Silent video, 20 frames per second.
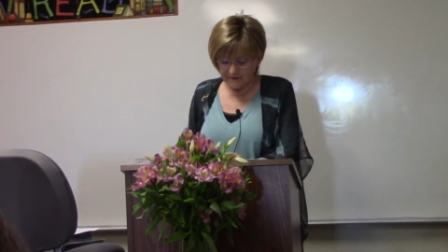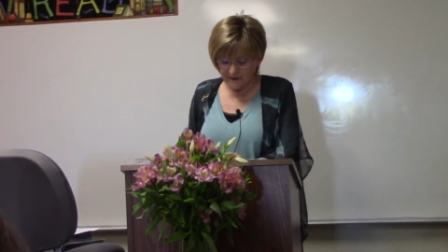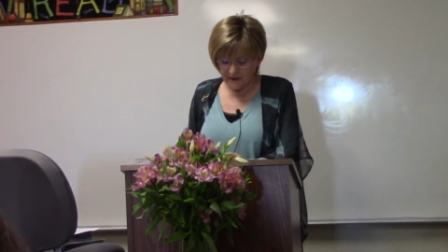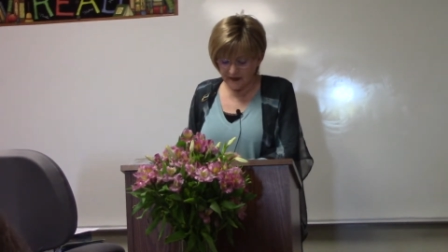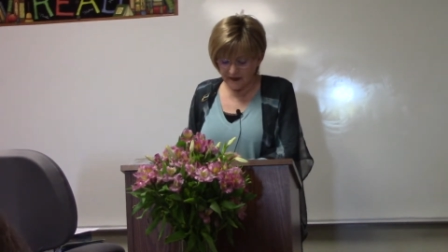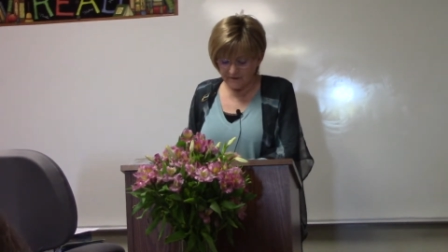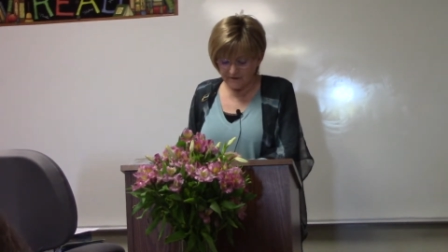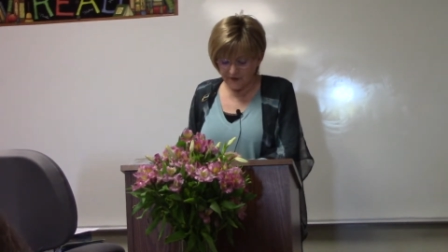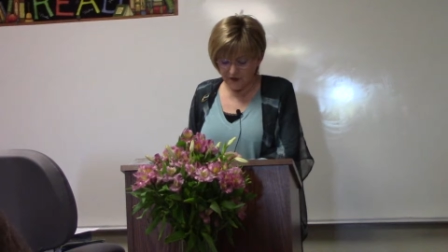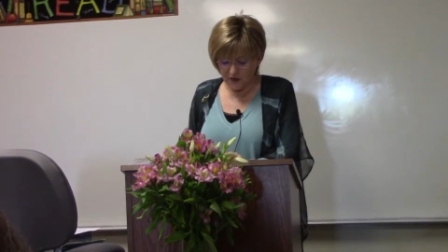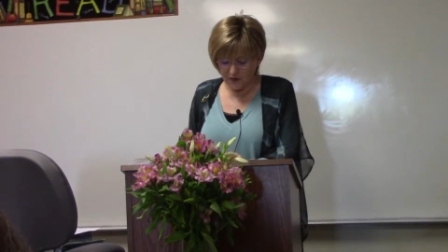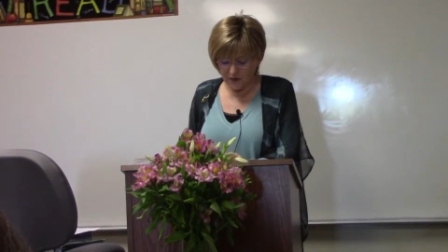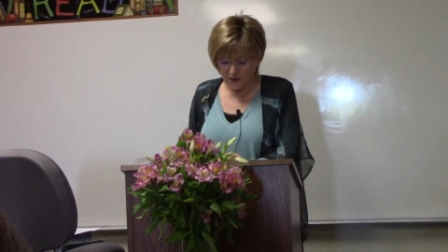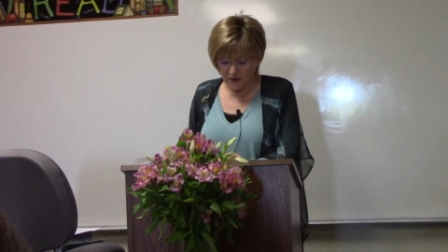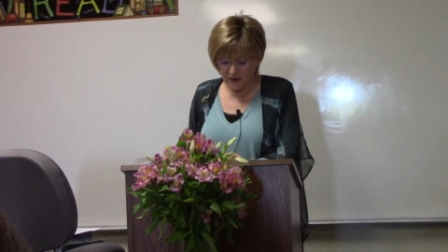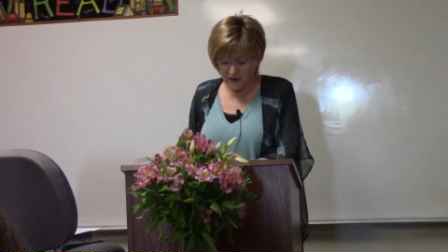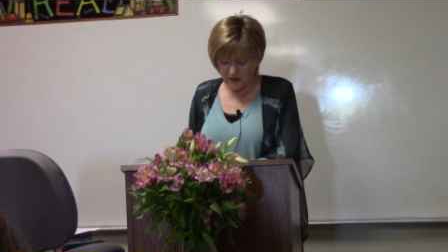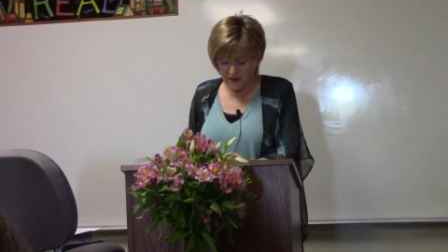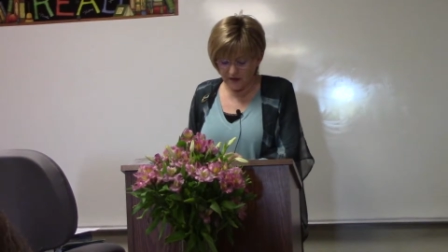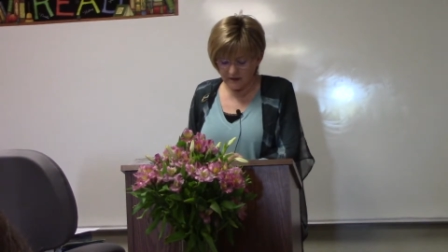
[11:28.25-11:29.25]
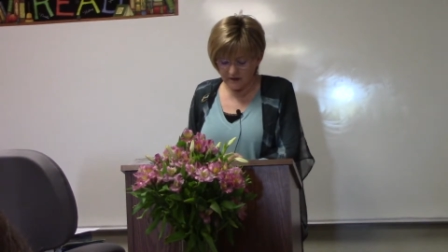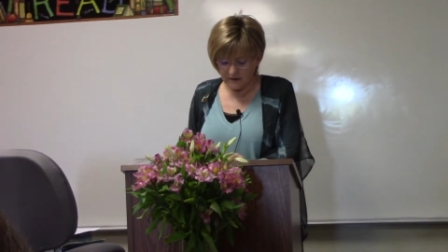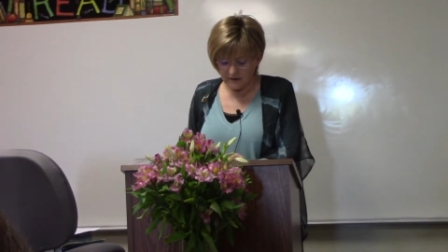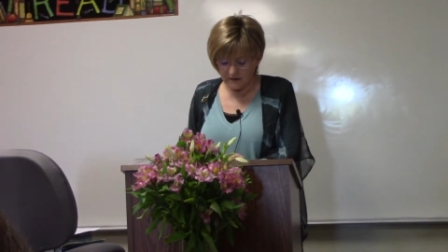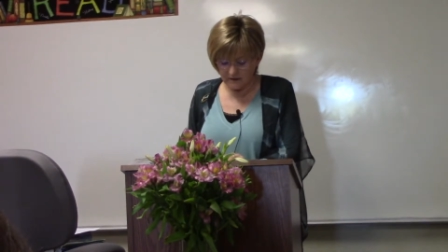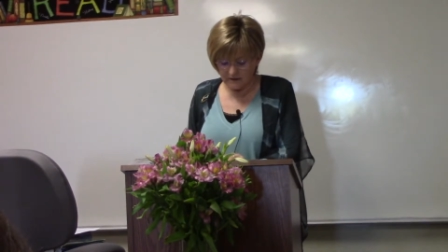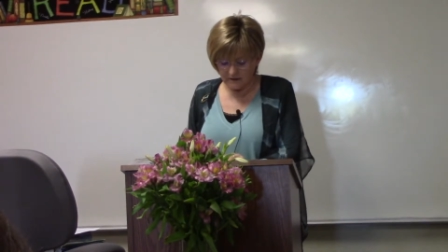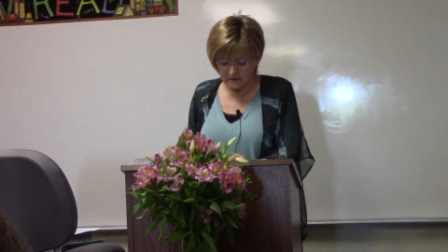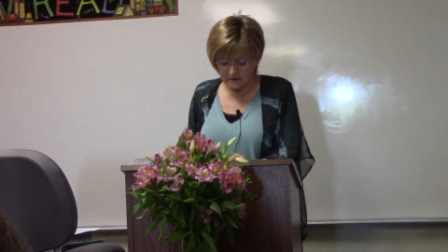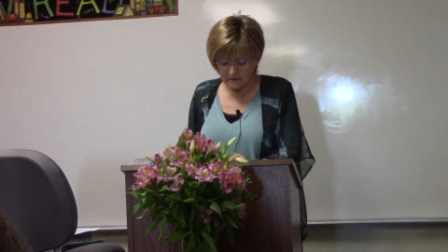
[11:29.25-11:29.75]
If you were
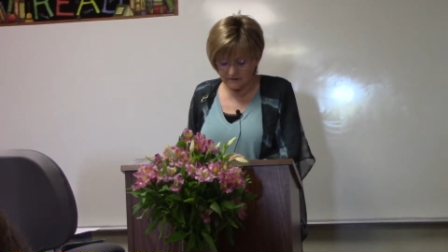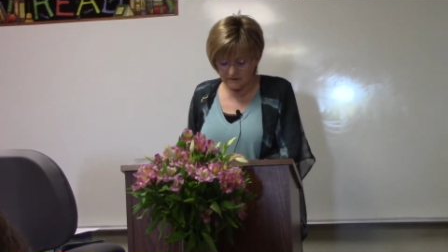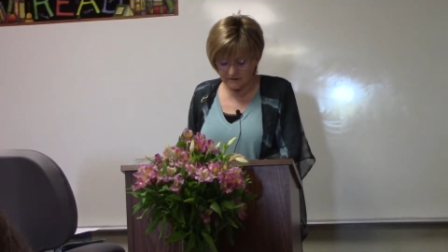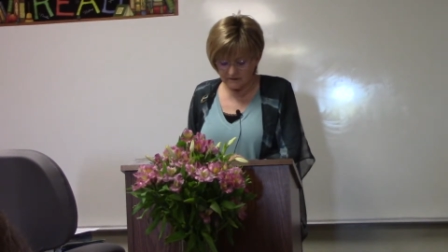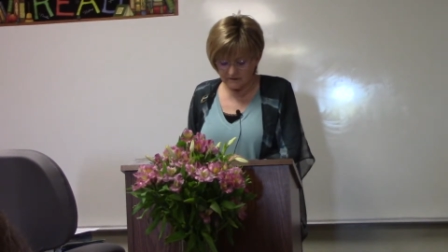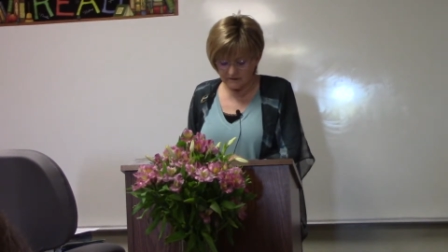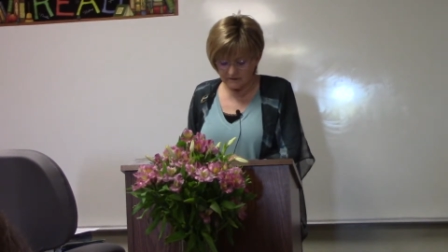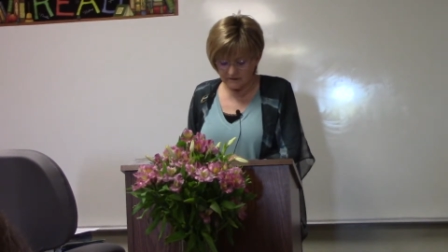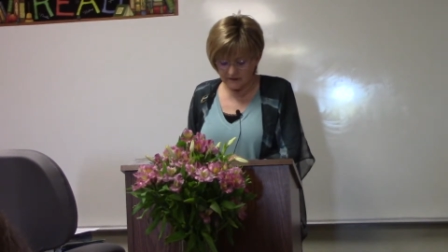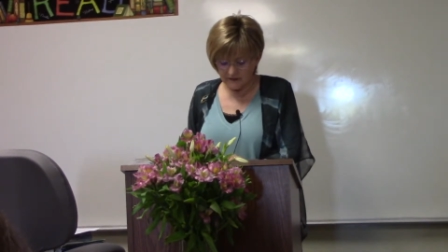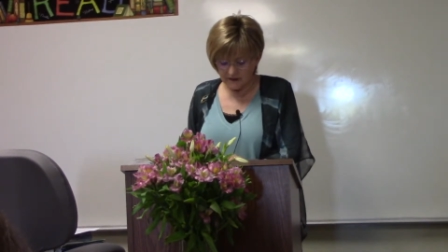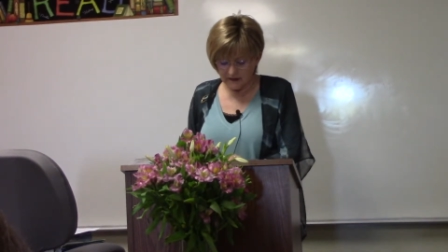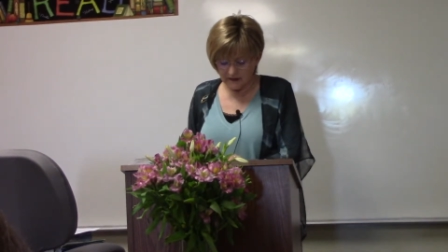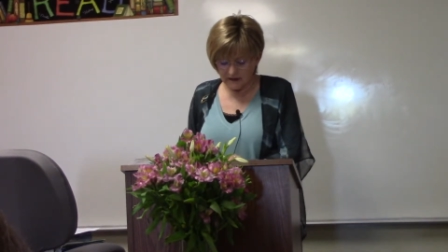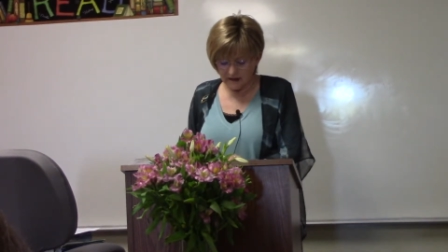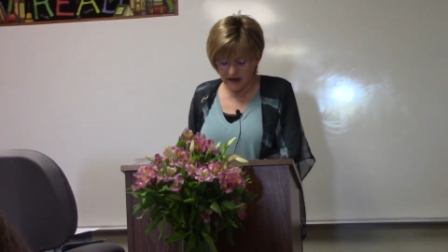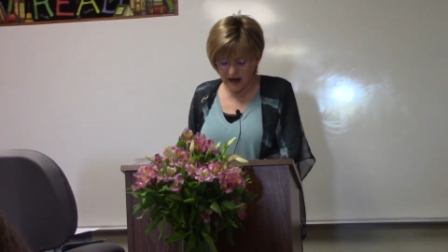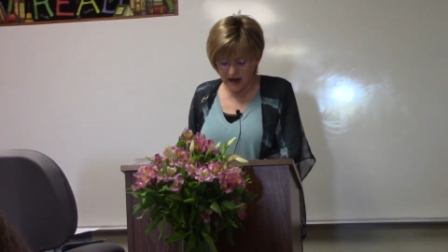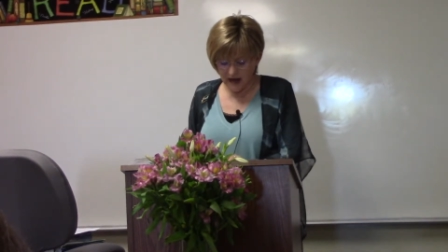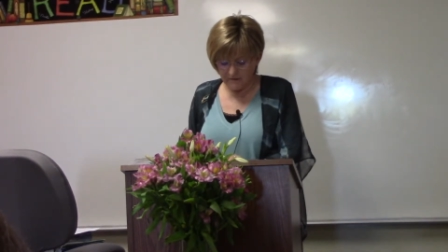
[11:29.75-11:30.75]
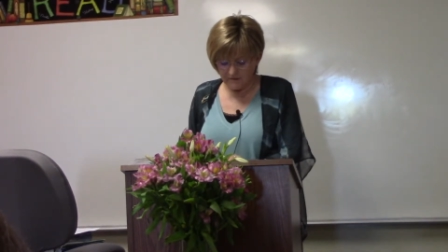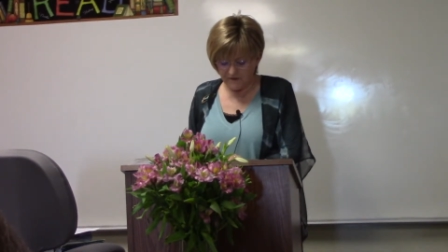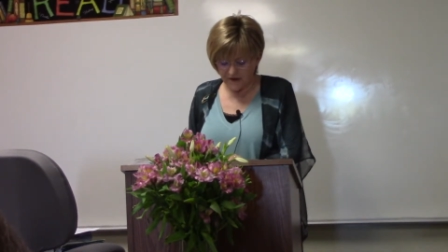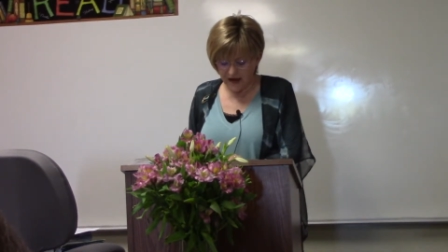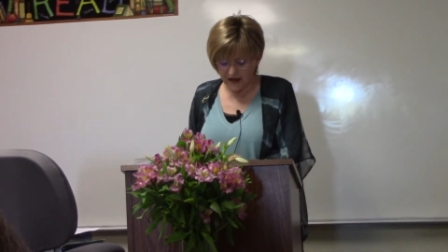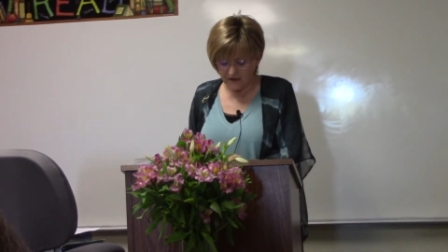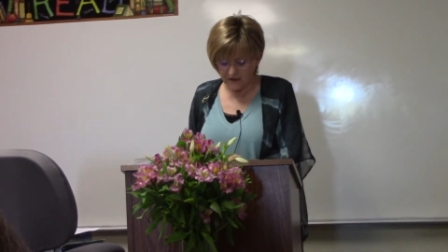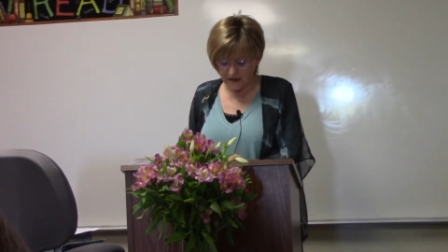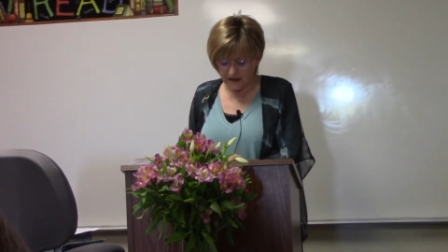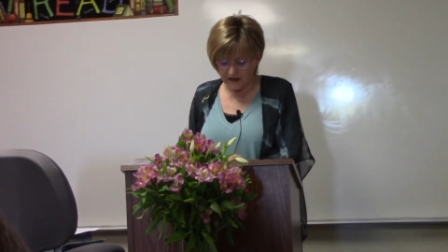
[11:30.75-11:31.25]
um,
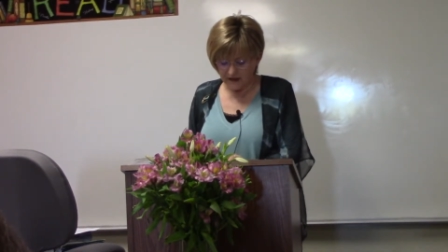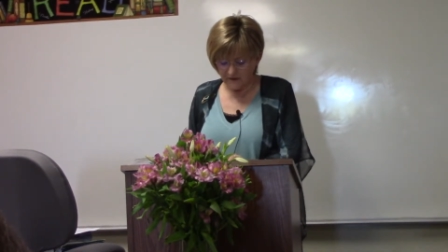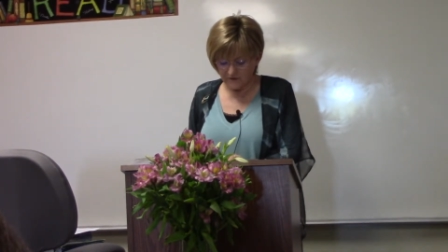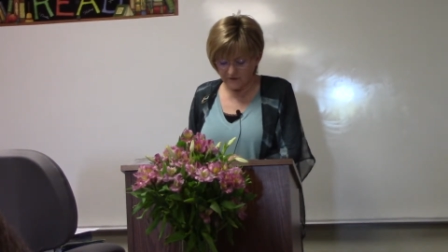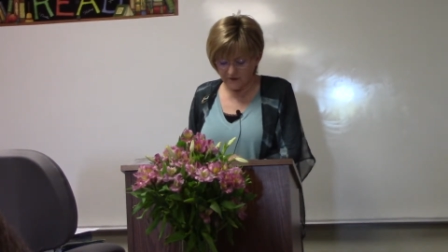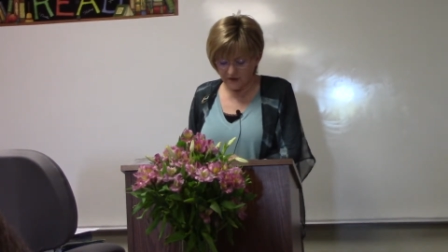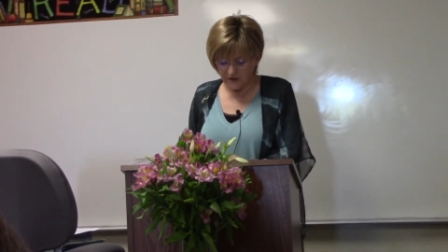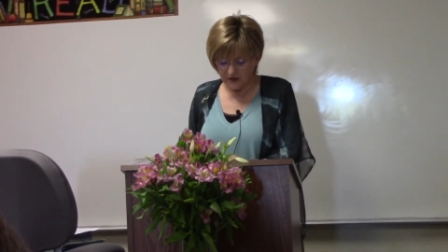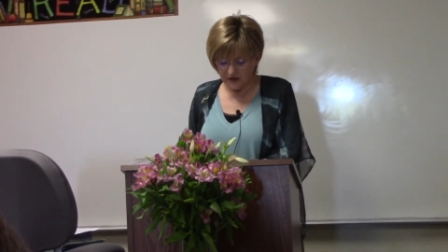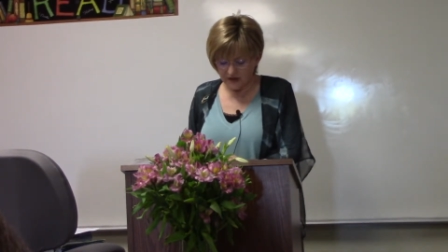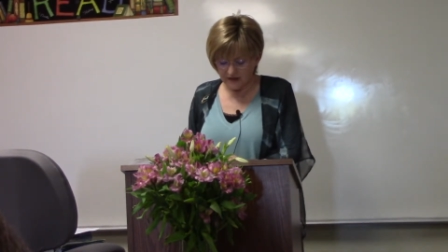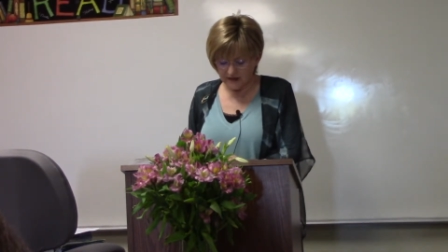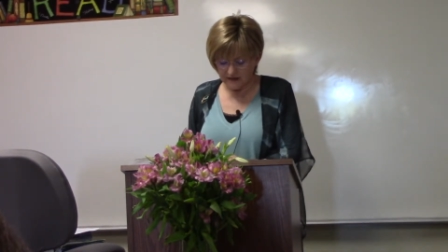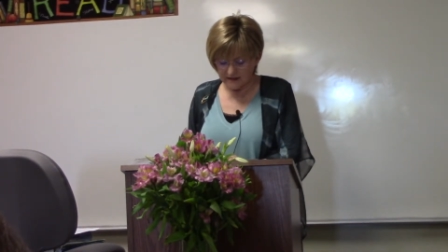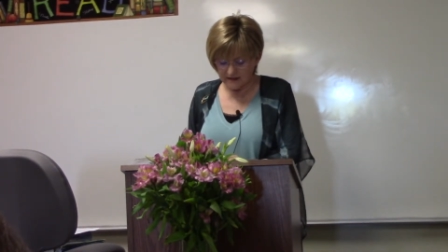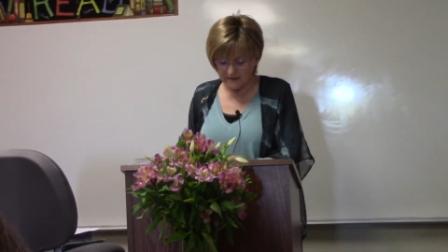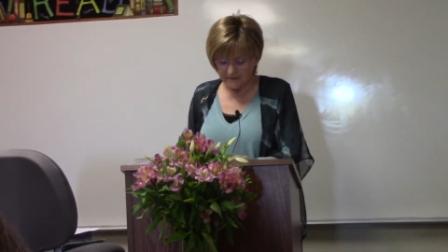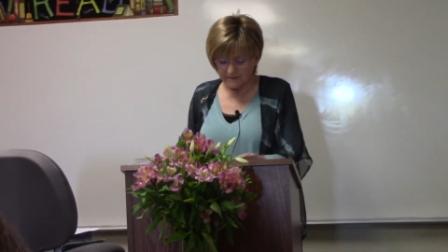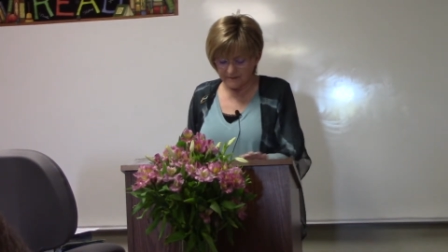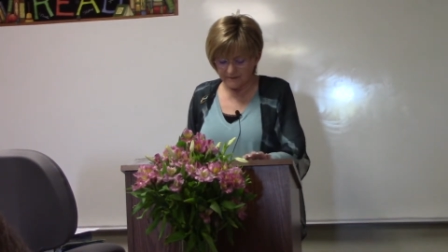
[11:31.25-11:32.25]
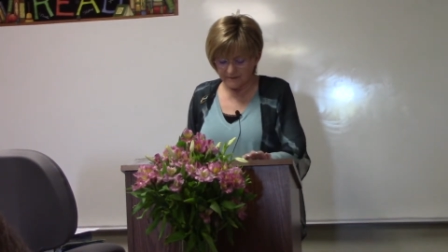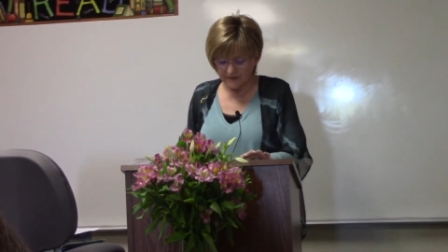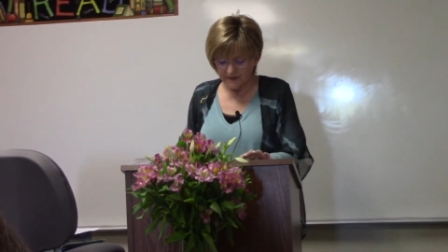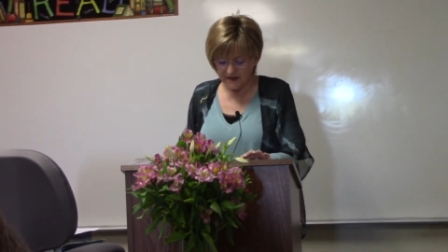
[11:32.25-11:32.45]
following Confucianism,